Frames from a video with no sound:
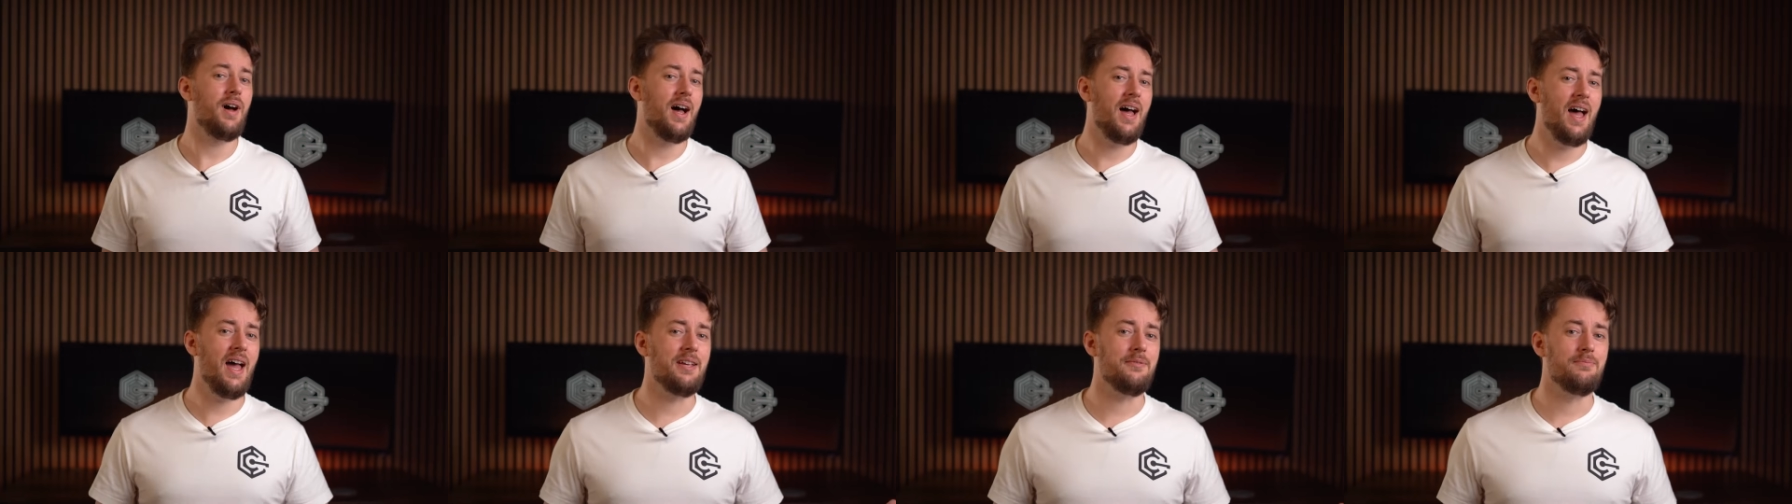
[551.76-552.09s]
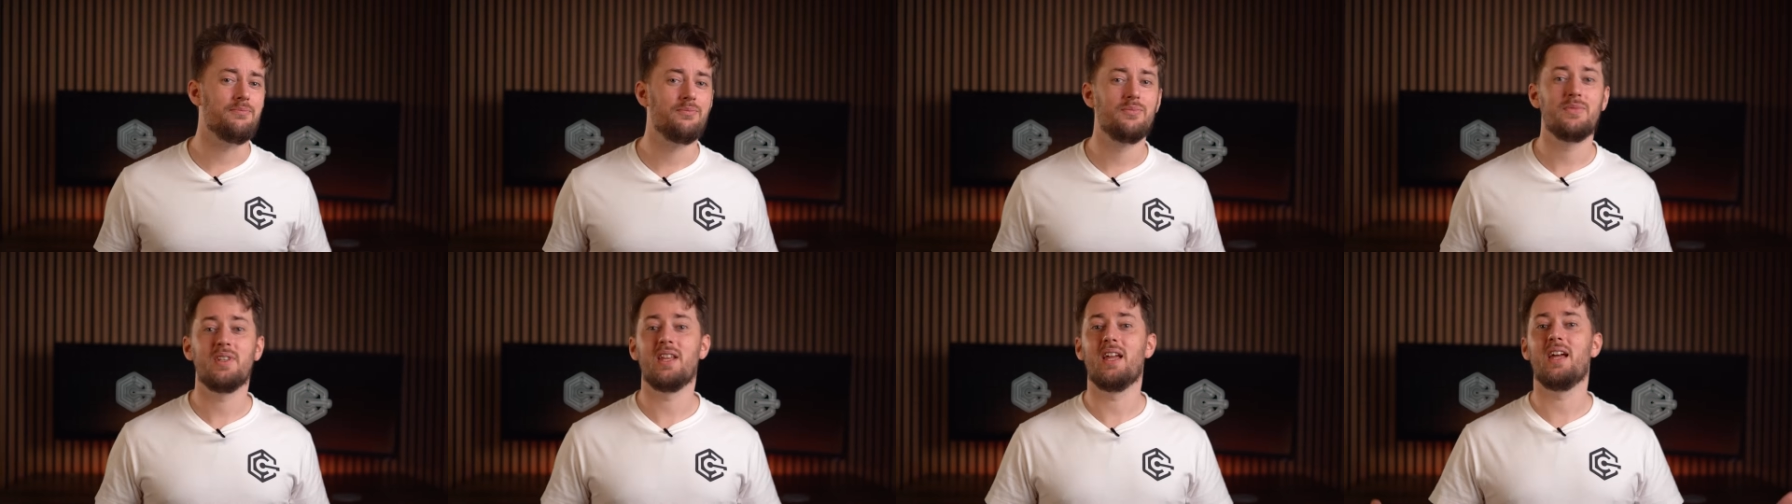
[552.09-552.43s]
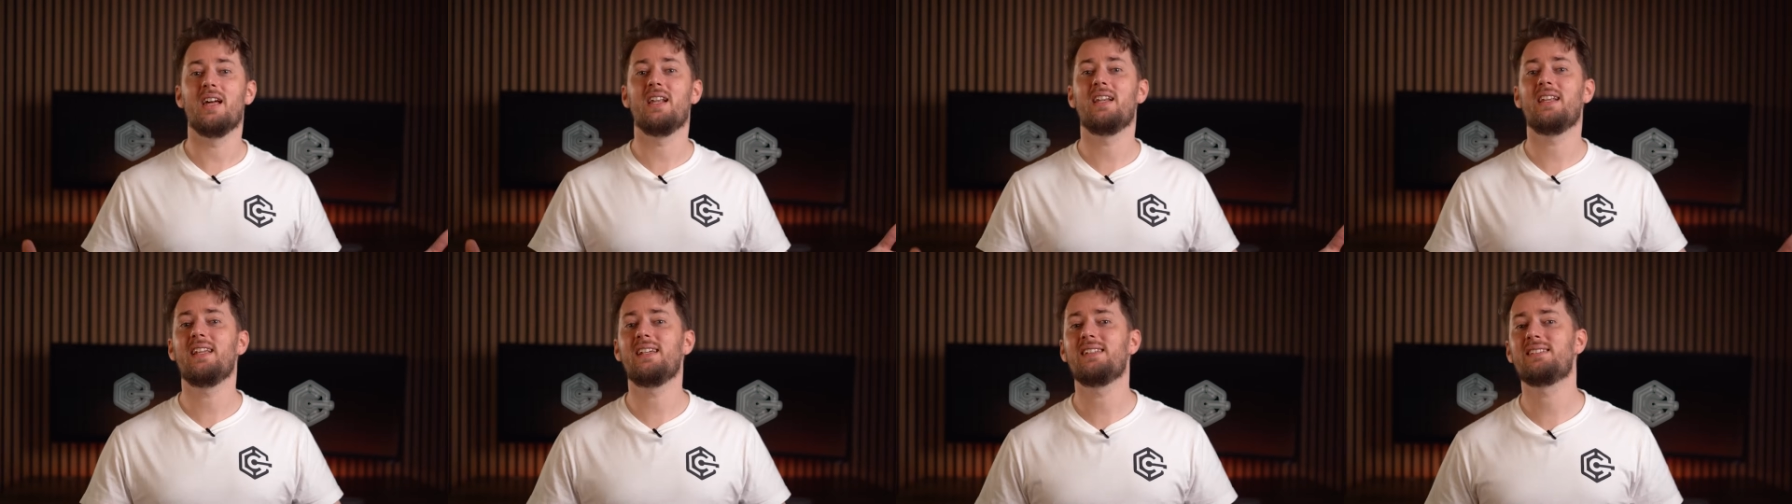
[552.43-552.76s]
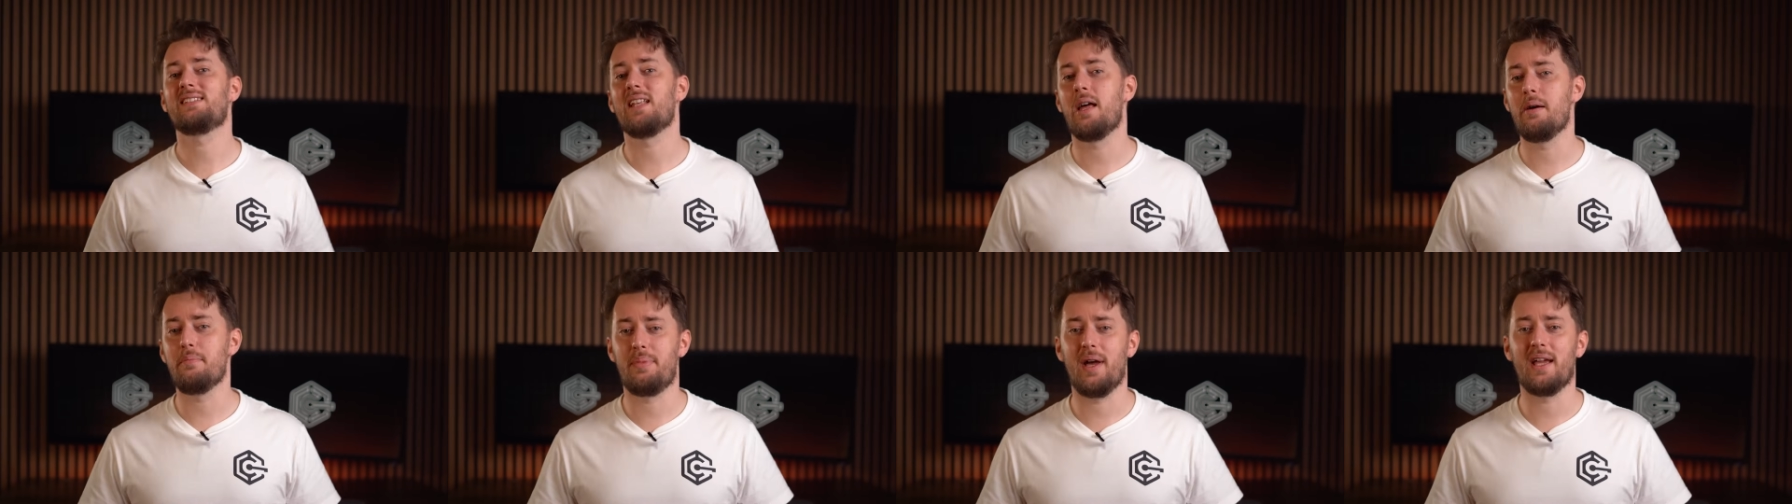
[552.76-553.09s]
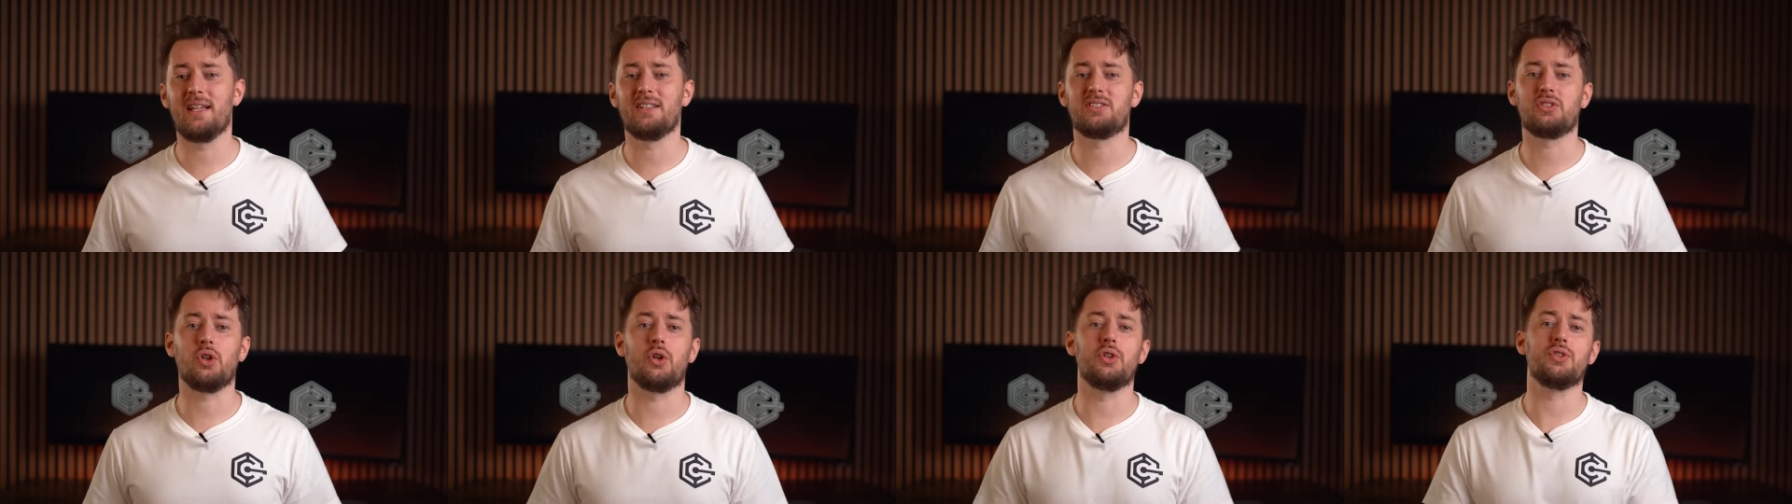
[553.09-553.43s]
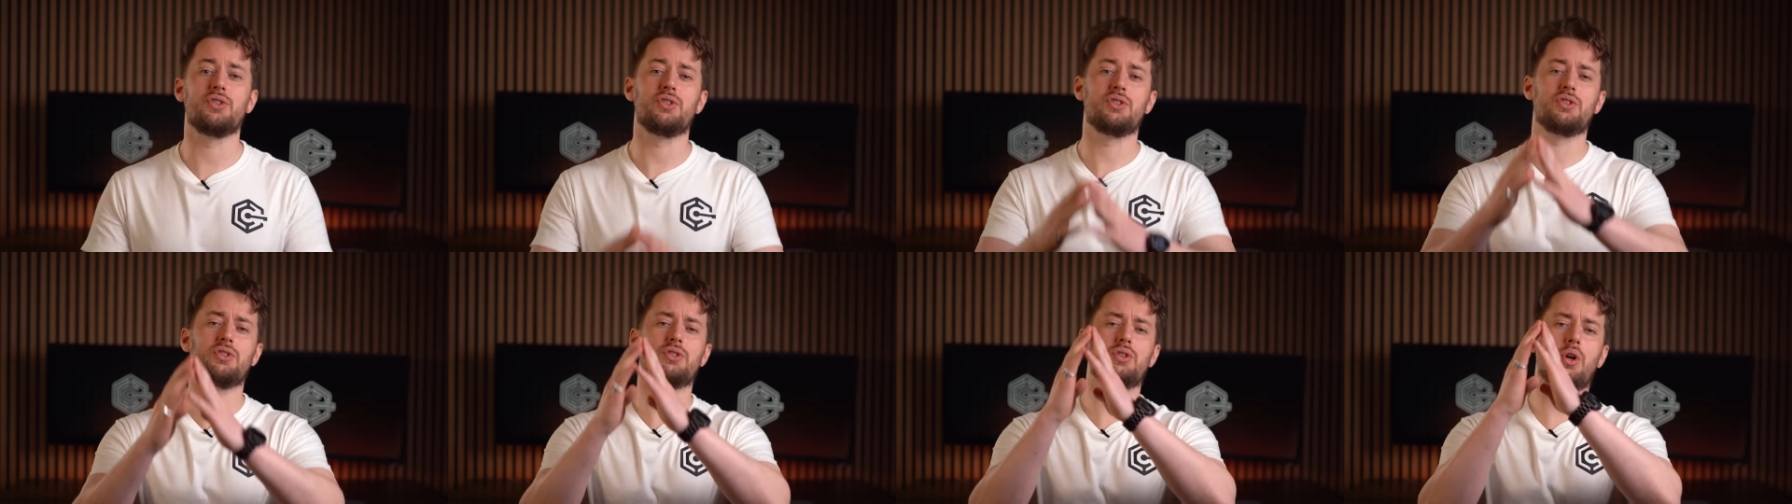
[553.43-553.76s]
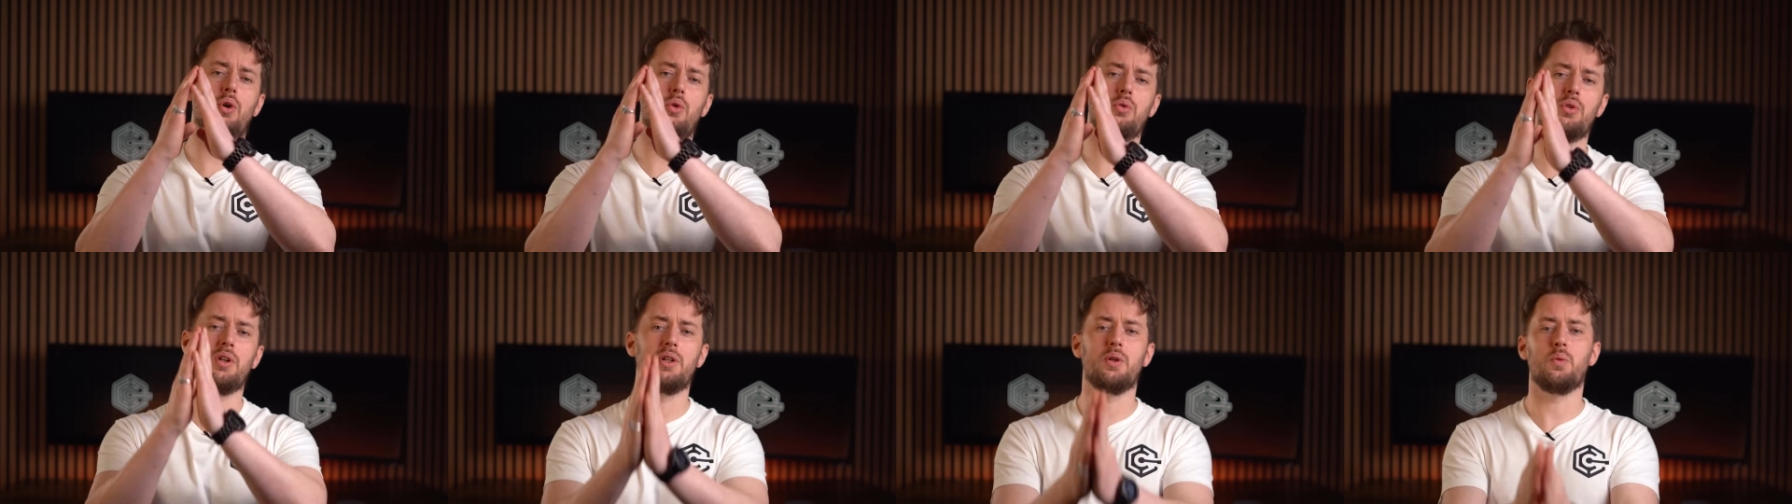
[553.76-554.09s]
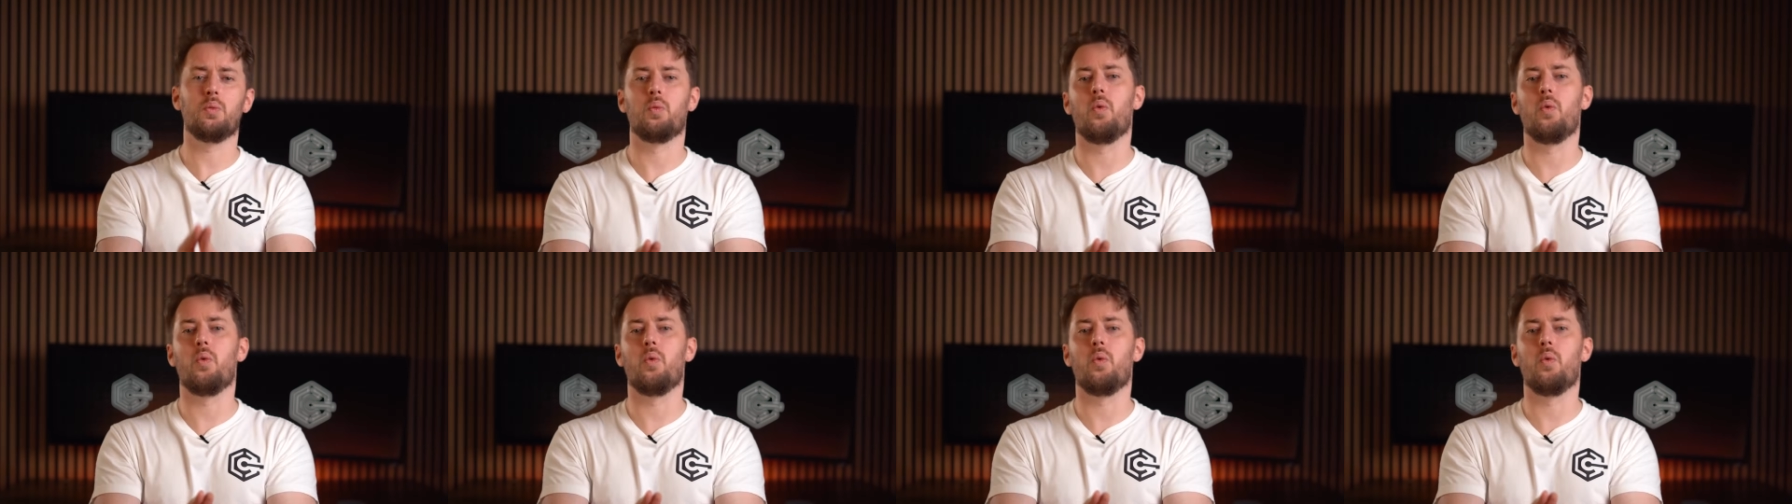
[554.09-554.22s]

But hey, at least they're based on solely